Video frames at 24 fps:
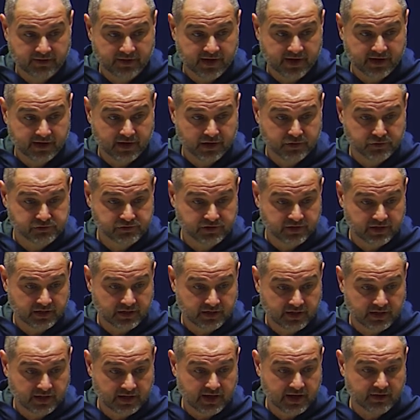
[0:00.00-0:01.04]
that goes in,
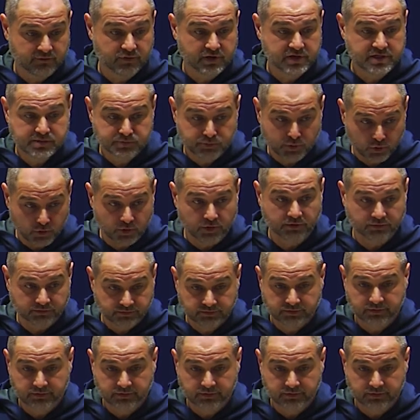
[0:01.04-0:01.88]
in every sport.